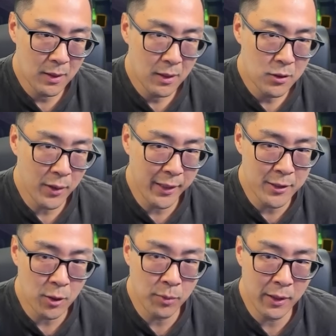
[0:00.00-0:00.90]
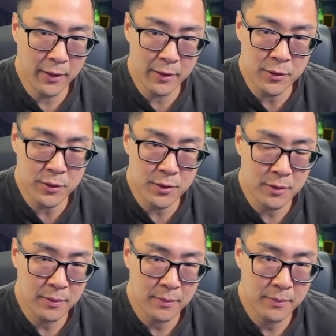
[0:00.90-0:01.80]
So I guess I'll play this
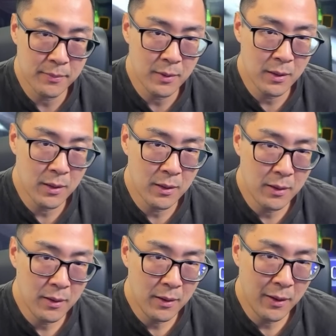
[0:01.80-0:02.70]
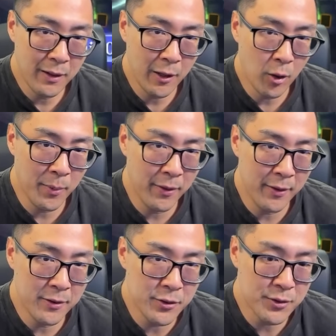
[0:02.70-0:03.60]
and airbend
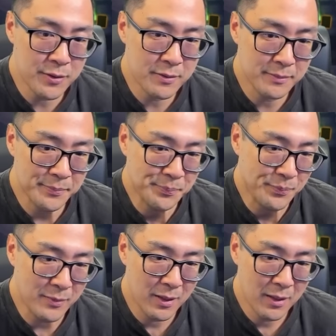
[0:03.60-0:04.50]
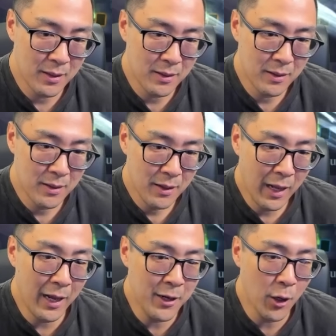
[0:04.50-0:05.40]
this.
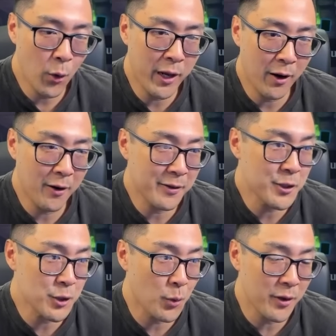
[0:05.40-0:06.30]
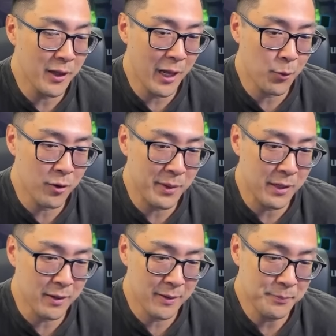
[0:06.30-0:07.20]
Here, this is where the land would have been
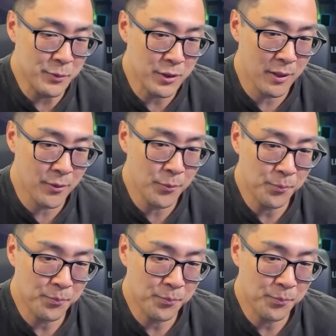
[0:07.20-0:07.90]
good, so...